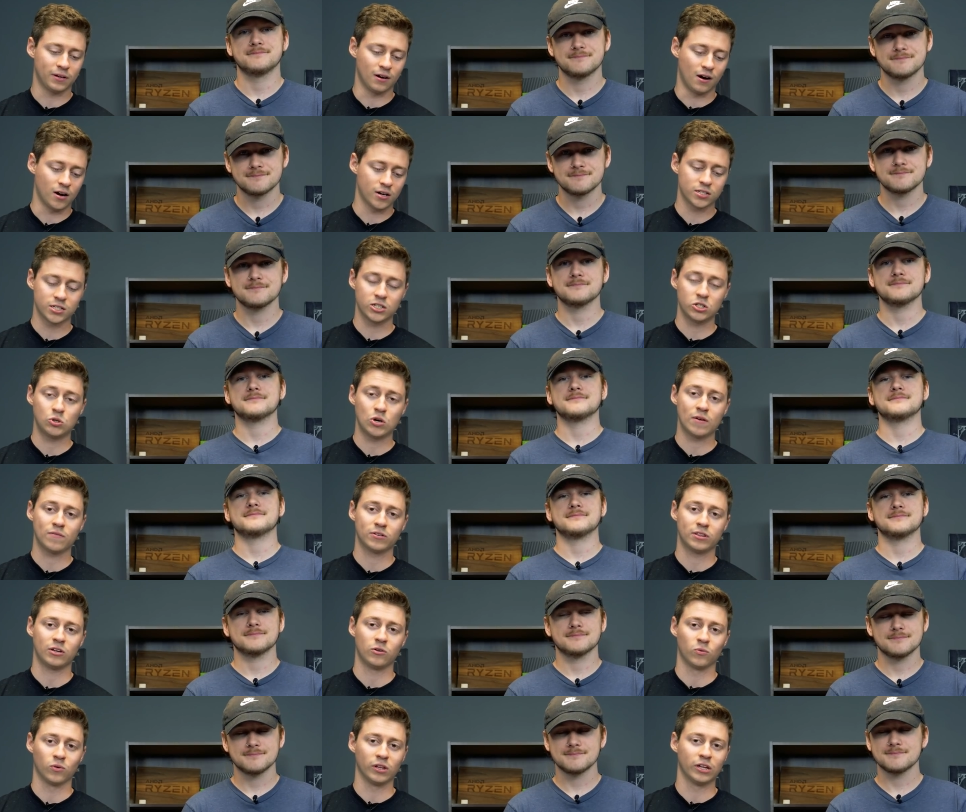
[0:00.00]
Speaker 1: and honestly do
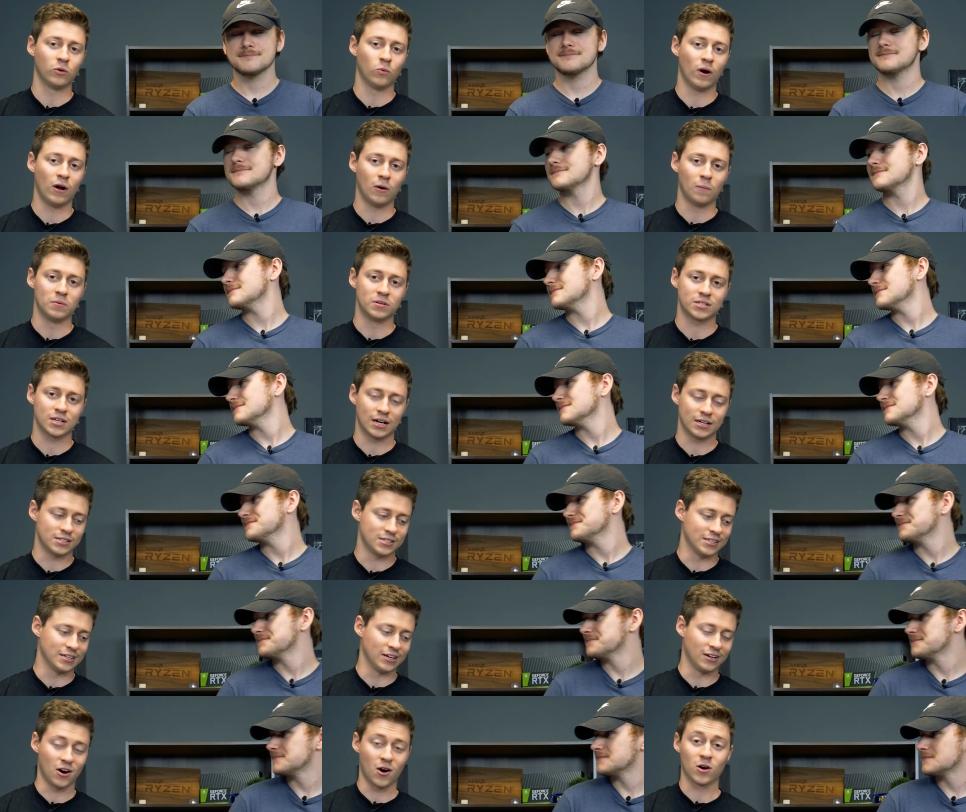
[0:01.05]
everything really well besides
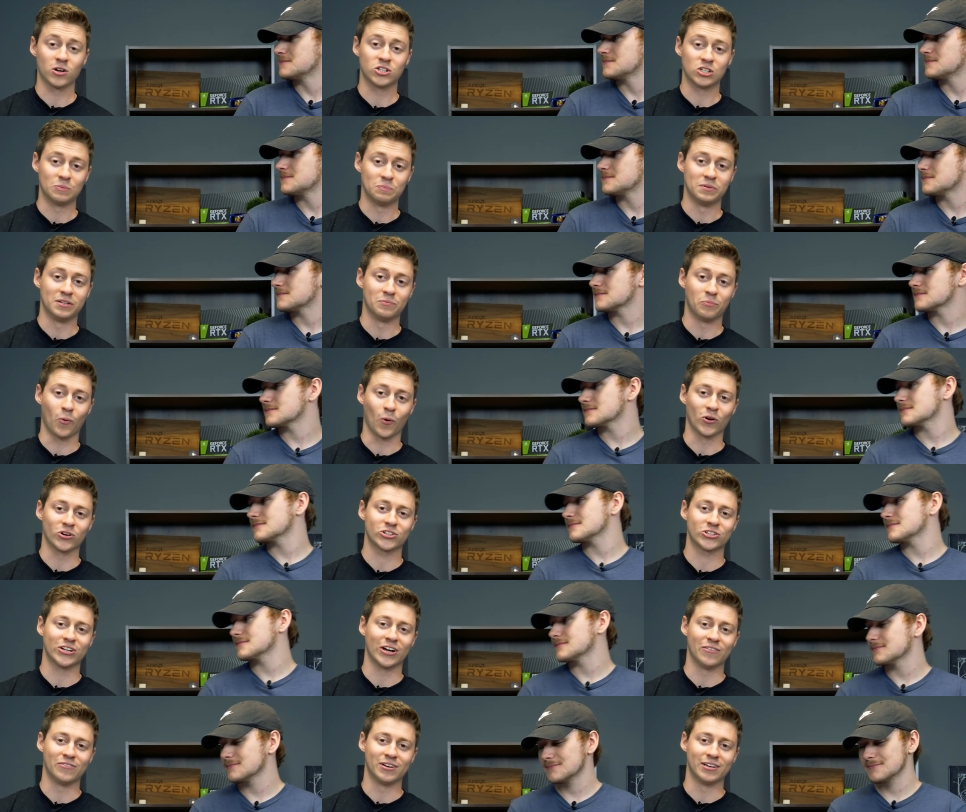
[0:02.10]
the R G B
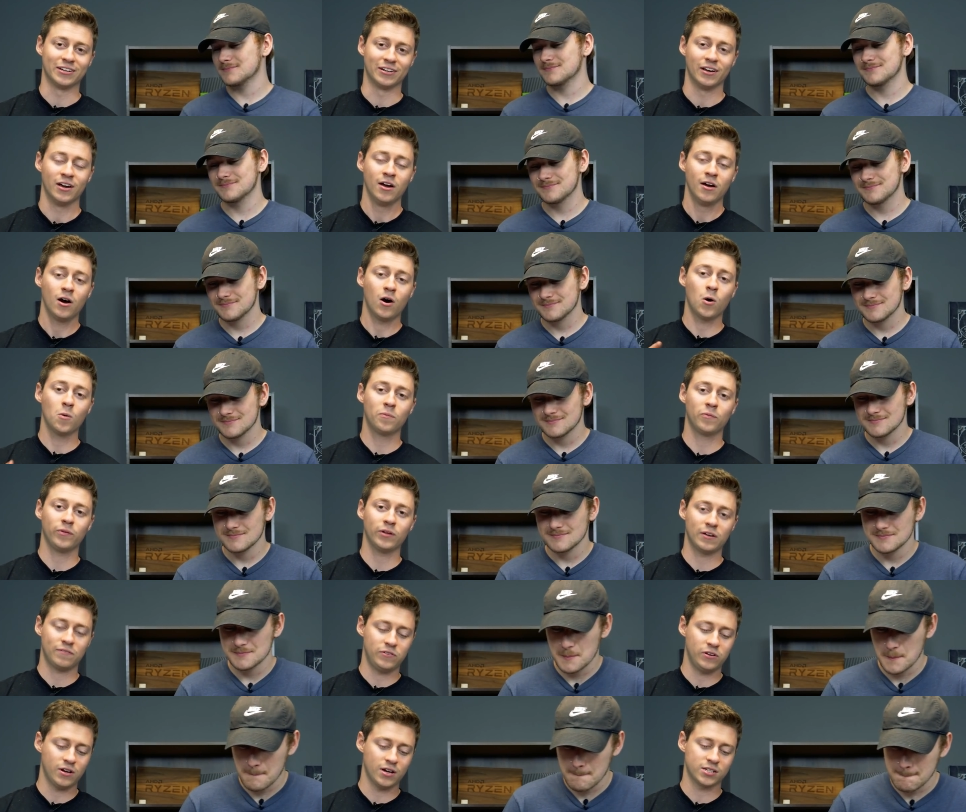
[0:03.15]
portion of it. And
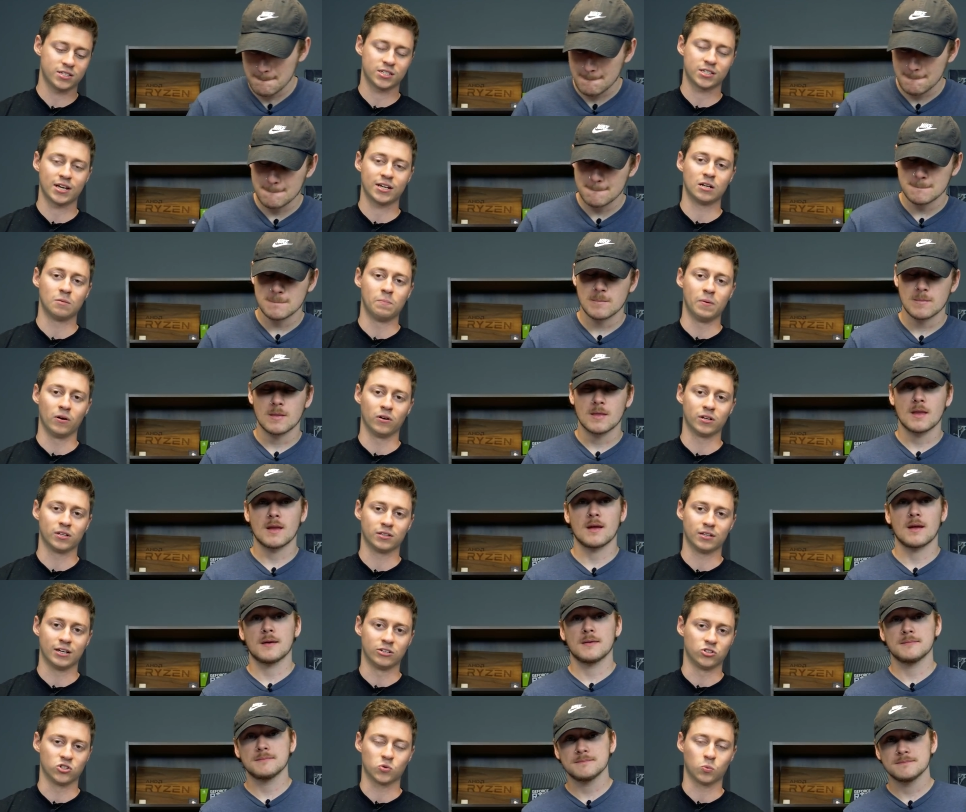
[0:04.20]
hopefully if you guys decide to build it,
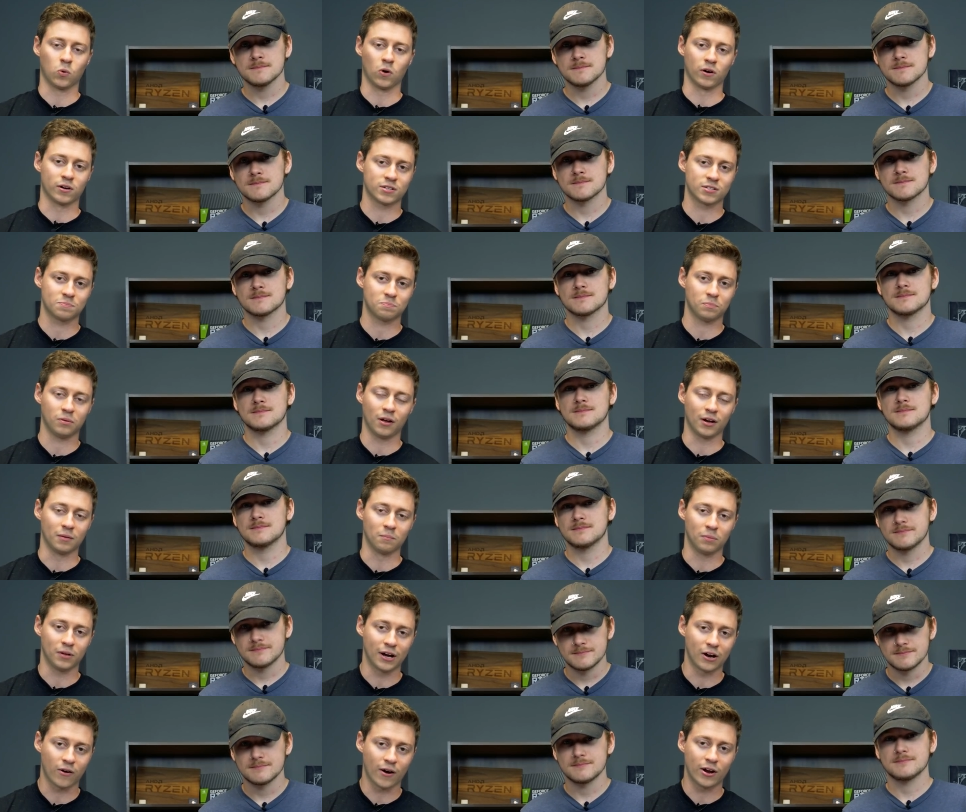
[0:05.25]
it just works plug and
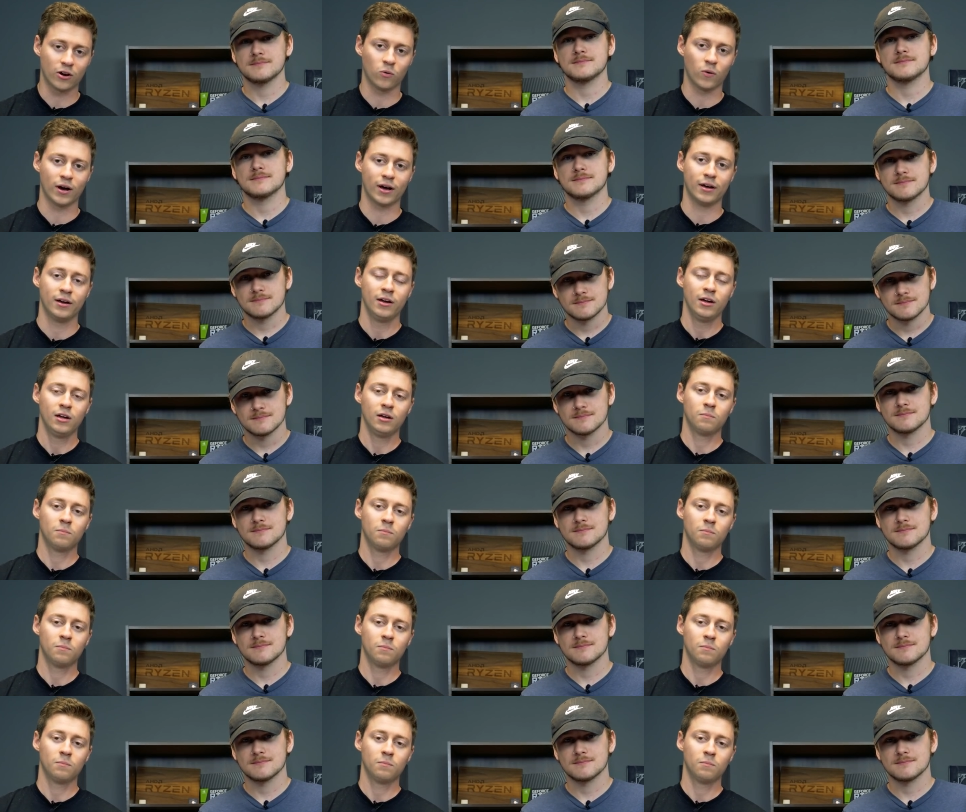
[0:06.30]
play right away.